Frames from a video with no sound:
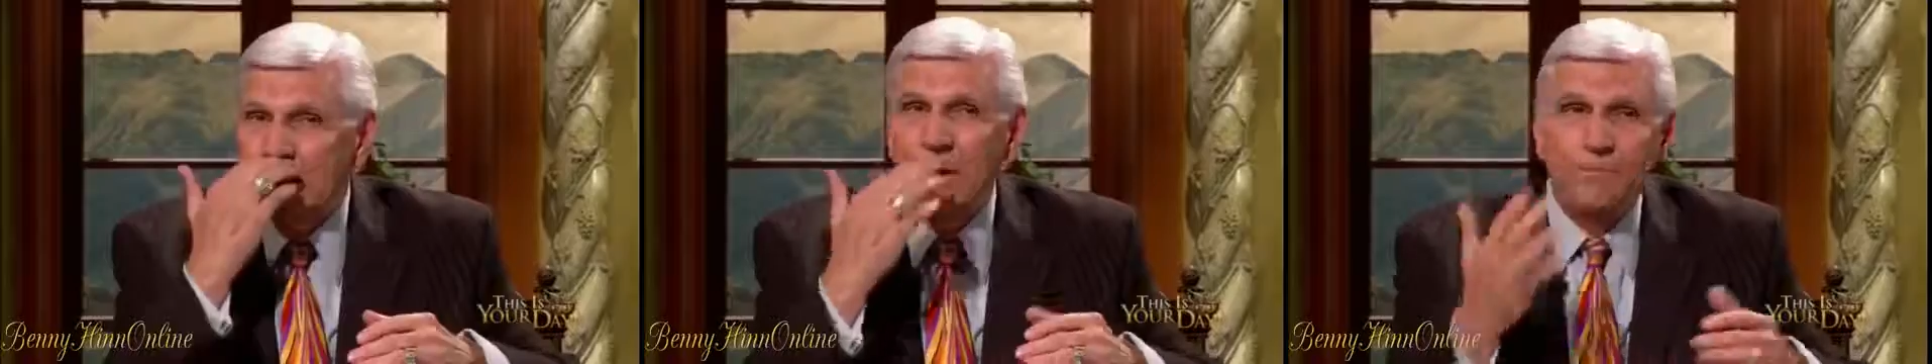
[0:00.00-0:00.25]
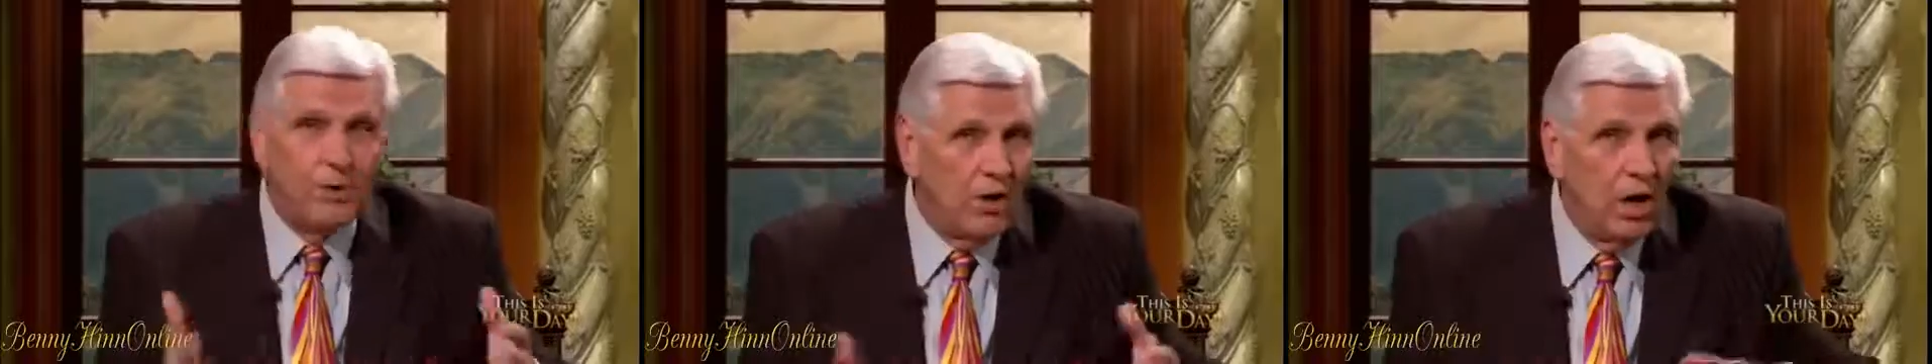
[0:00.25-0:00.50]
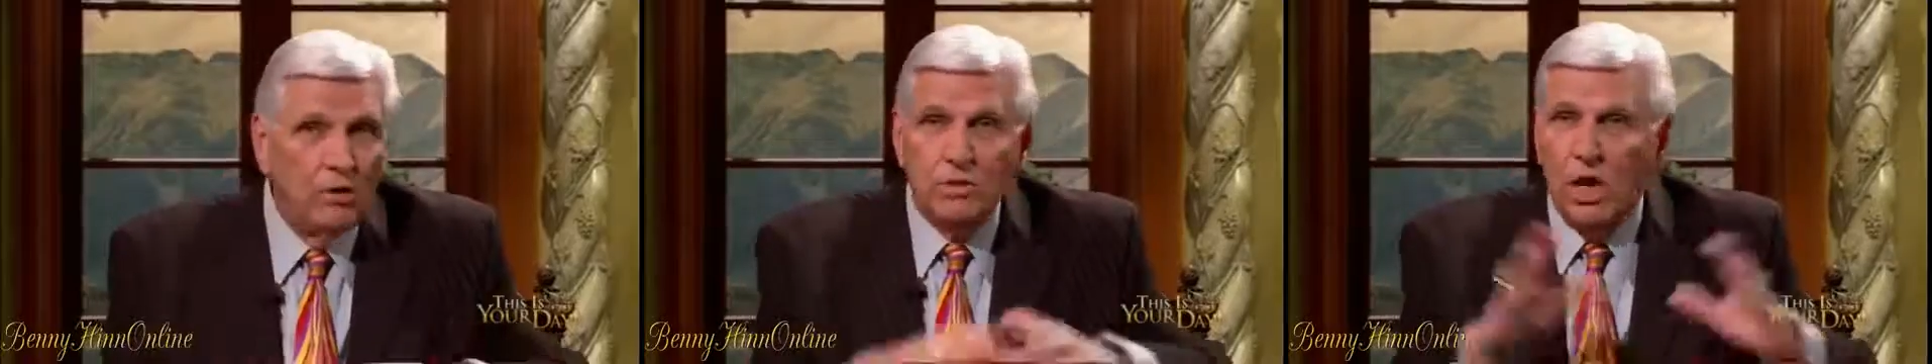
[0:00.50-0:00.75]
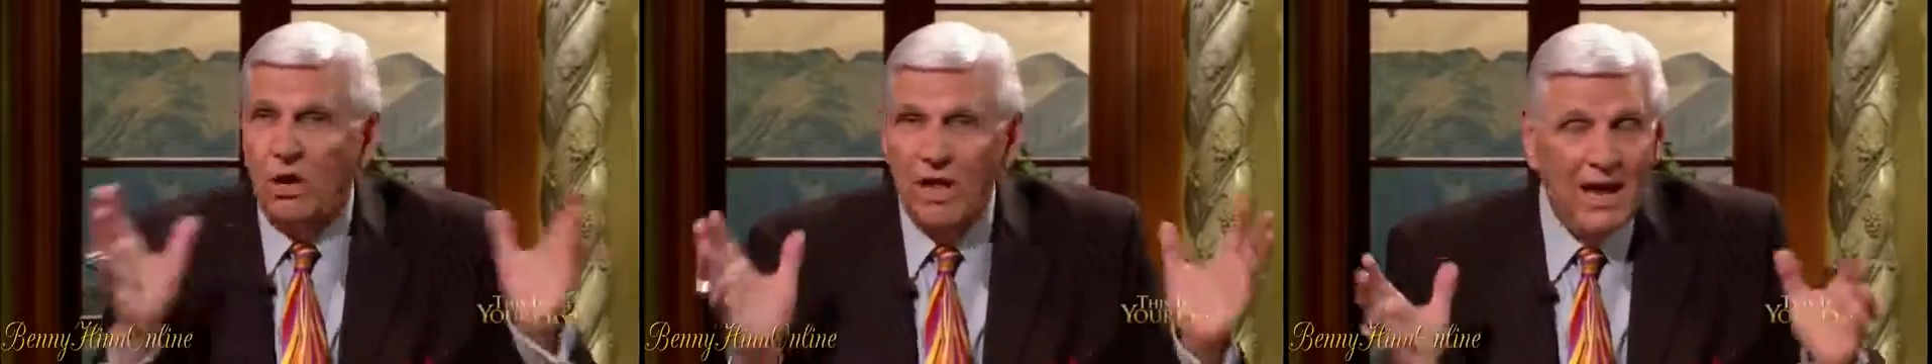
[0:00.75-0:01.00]
up her nose.
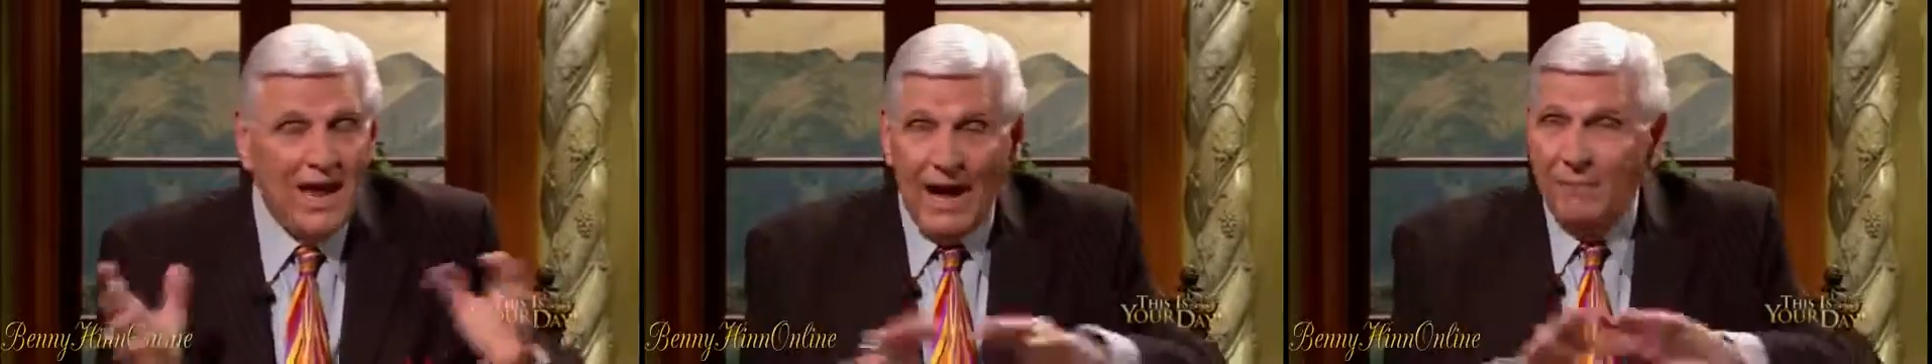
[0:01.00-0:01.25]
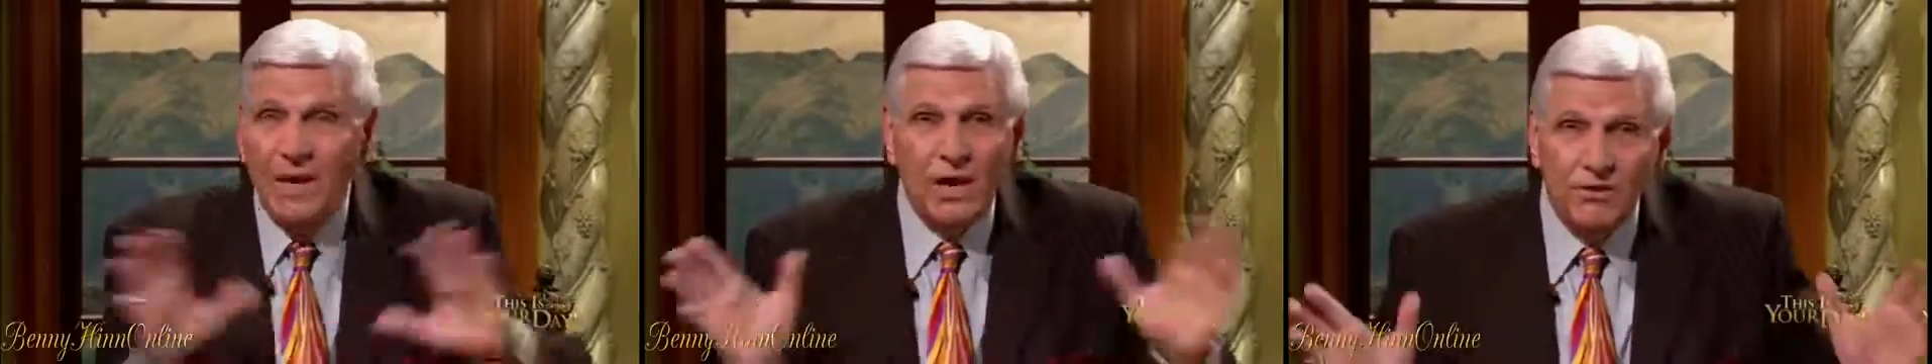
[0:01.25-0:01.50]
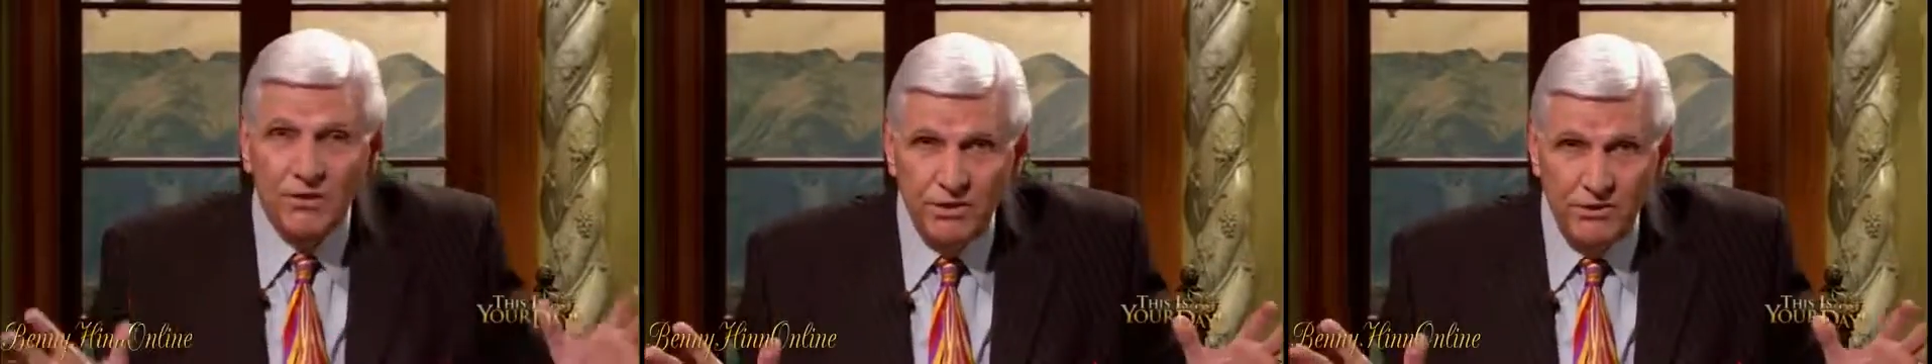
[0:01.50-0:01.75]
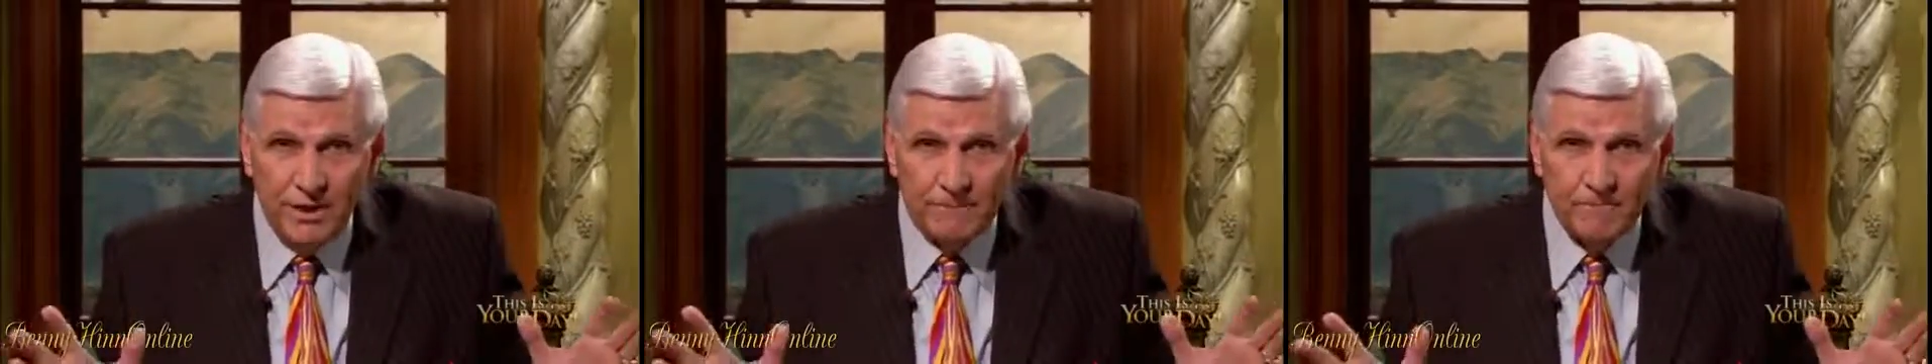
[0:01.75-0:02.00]
All, I'm not going to
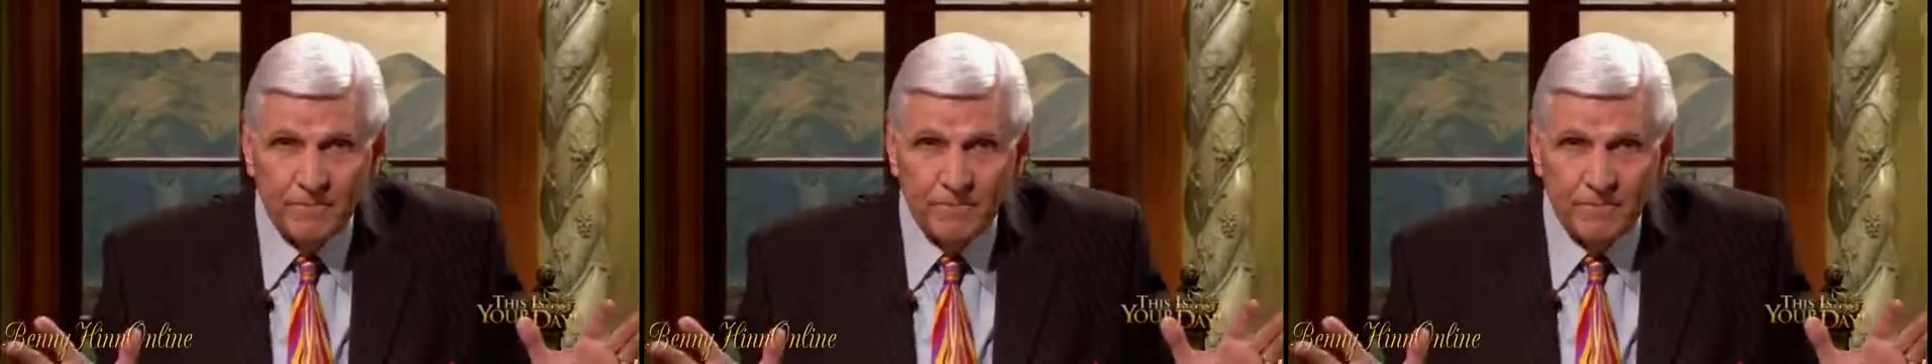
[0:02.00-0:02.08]
do it.